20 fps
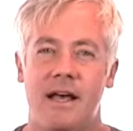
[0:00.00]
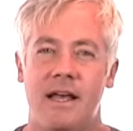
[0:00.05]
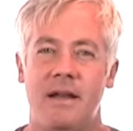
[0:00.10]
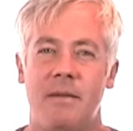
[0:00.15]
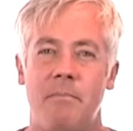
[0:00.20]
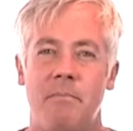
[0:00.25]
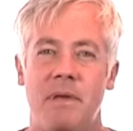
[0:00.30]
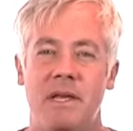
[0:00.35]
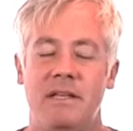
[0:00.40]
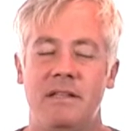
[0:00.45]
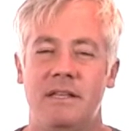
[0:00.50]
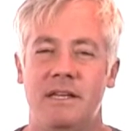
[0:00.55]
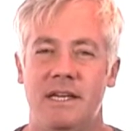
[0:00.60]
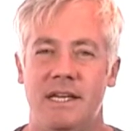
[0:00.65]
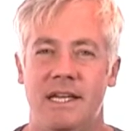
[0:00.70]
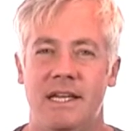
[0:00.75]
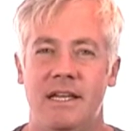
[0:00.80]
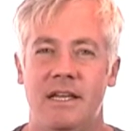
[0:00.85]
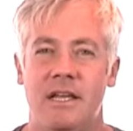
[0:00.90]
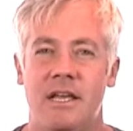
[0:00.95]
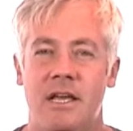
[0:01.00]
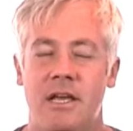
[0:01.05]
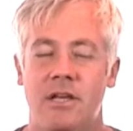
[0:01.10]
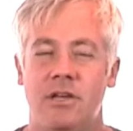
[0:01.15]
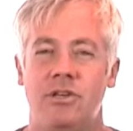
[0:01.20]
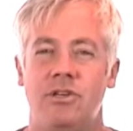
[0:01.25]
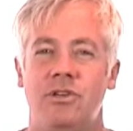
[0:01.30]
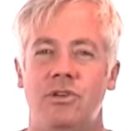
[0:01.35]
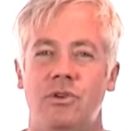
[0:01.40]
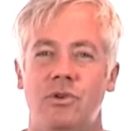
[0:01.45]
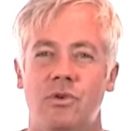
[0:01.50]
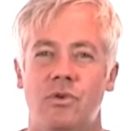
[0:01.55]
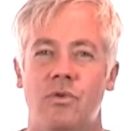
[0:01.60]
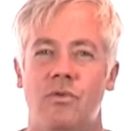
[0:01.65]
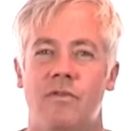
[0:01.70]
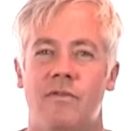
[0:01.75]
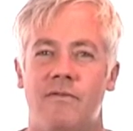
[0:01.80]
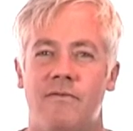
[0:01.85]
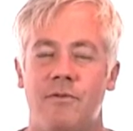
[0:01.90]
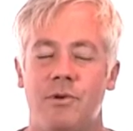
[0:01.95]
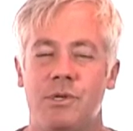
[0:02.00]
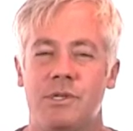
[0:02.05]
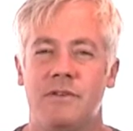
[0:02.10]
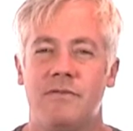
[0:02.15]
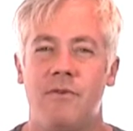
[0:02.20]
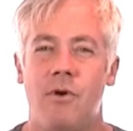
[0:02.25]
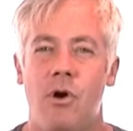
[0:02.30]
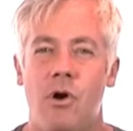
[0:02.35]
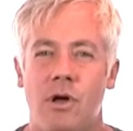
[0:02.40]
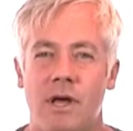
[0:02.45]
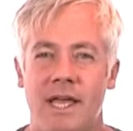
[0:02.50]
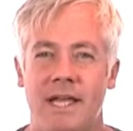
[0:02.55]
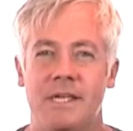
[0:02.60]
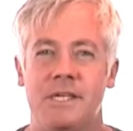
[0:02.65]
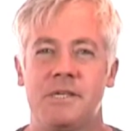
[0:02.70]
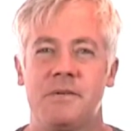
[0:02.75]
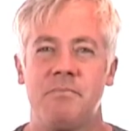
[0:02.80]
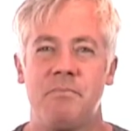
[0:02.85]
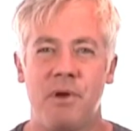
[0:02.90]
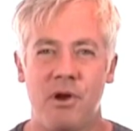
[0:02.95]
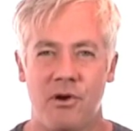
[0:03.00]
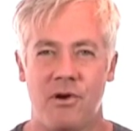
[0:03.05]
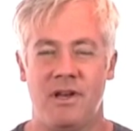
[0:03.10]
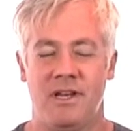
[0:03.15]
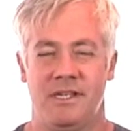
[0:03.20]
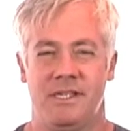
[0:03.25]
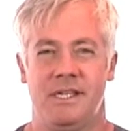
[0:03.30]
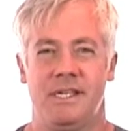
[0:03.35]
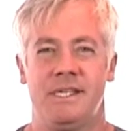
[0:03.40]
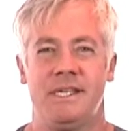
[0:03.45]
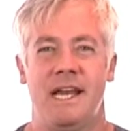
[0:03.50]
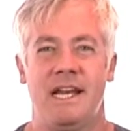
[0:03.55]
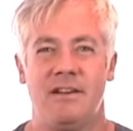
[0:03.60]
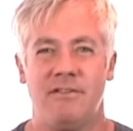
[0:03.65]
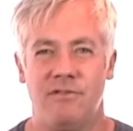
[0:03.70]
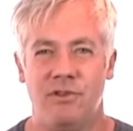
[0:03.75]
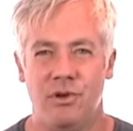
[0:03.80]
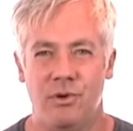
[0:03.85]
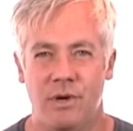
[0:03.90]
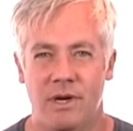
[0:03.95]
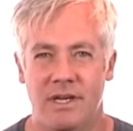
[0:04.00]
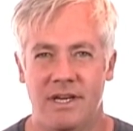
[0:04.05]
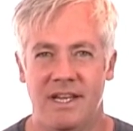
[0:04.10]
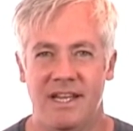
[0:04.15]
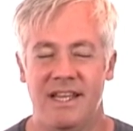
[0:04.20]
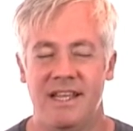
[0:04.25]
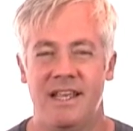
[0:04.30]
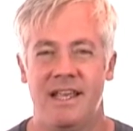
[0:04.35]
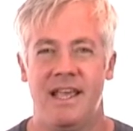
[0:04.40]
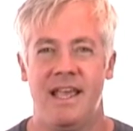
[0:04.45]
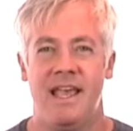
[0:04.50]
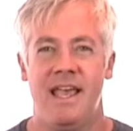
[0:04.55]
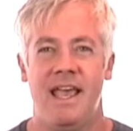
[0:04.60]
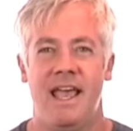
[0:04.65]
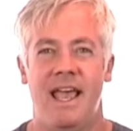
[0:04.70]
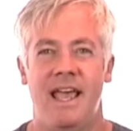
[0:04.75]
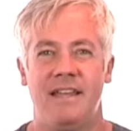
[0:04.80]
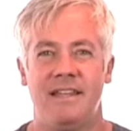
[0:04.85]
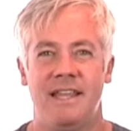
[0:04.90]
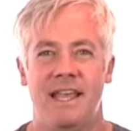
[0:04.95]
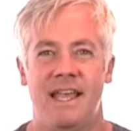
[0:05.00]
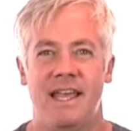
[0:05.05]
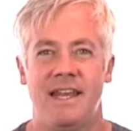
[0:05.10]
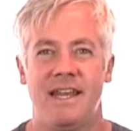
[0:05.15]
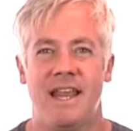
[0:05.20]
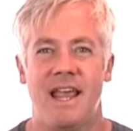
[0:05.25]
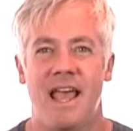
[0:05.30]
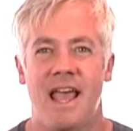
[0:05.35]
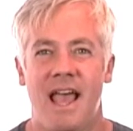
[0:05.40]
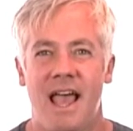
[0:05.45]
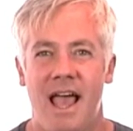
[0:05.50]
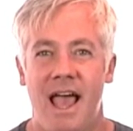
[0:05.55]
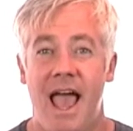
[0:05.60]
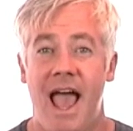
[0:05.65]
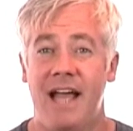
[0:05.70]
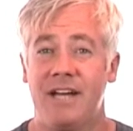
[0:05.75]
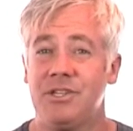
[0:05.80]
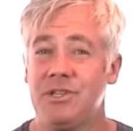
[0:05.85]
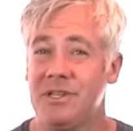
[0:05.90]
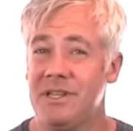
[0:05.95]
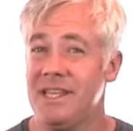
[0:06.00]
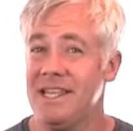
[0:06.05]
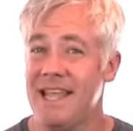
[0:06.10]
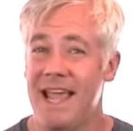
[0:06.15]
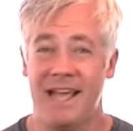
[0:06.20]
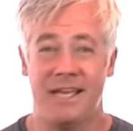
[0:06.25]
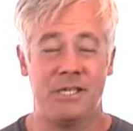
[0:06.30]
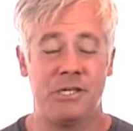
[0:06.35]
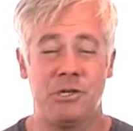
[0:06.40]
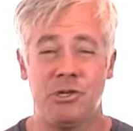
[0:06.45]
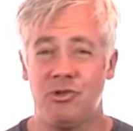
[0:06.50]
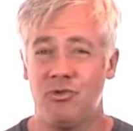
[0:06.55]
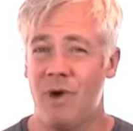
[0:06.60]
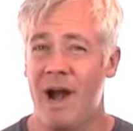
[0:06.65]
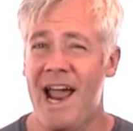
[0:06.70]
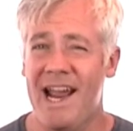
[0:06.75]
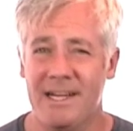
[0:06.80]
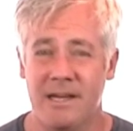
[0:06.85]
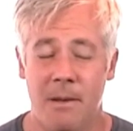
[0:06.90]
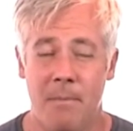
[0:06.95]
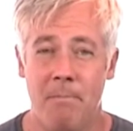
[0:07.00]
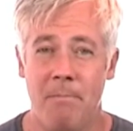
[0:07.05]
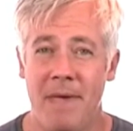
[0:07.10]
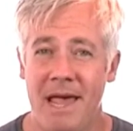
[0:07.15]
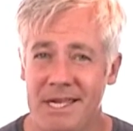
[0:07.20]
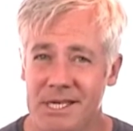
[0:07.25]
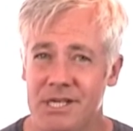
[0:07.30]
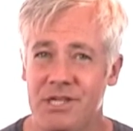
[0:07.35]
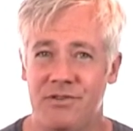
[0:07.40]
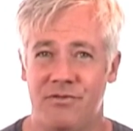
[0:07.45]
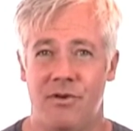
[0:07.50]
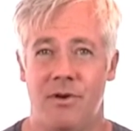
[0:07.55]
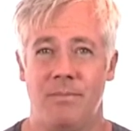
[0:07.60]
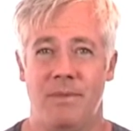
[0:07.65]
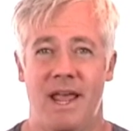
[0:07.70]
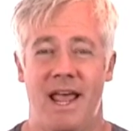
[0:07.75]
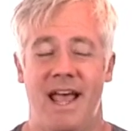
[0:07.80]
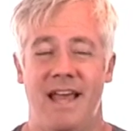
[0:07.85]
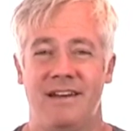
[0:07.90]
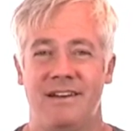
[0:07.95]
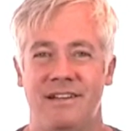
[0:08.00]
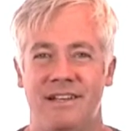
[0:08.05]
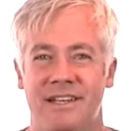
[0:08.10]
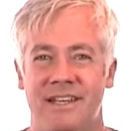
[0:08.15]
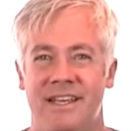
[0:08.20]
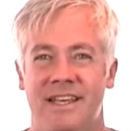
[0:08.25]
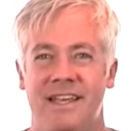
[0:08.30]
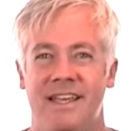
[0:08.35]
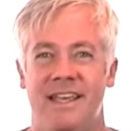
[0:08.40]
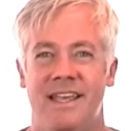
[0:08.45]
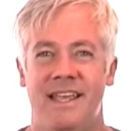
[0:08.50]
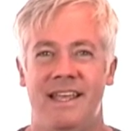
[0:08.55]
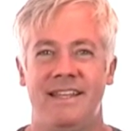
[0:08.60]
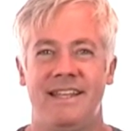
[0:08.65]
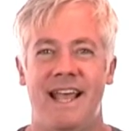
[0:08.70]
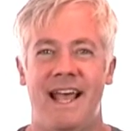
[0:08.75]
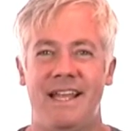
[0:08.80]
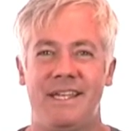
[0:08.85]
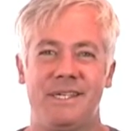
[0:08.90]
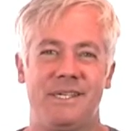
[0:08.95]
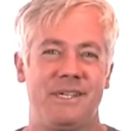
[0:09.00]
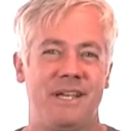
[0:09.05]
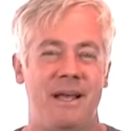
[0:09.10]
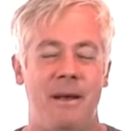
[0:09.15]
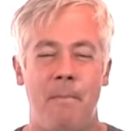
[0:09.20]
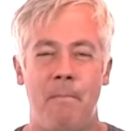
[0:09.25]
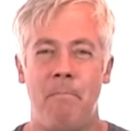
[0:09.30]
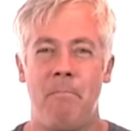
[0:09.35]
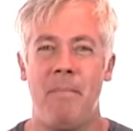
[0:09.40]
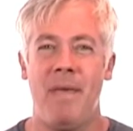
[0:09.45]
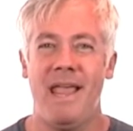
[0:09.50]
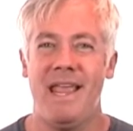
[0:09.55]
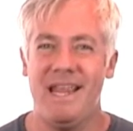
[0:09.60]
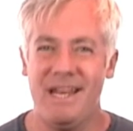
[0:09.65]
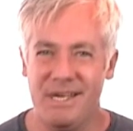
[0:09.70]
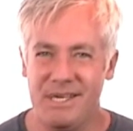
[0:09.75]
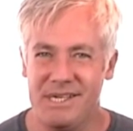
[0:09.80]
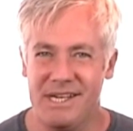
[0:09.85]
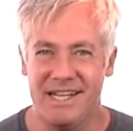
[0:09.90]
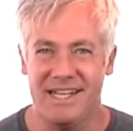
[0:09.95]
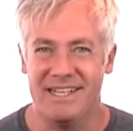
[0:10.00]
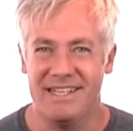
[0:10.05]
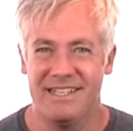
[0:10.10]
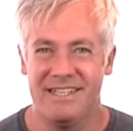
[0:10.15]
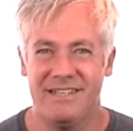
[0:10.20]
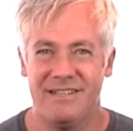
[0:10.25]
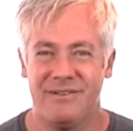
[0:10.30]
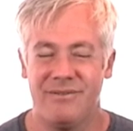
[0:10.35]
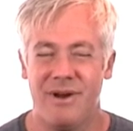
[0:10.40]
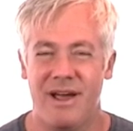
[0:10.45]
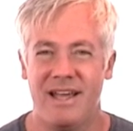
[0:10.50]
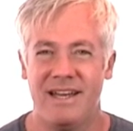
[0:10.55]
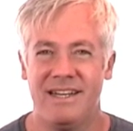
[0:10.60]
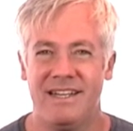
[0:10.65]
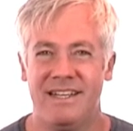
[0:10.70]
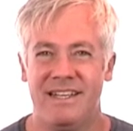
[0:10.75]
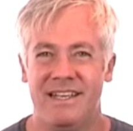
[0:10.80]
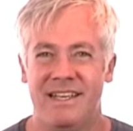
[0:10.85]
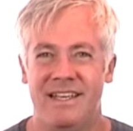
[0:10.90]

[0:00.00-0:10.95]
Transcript: an ability to, first of all, experience the state of unity, and then actually extract a message from that. That's amazing, right?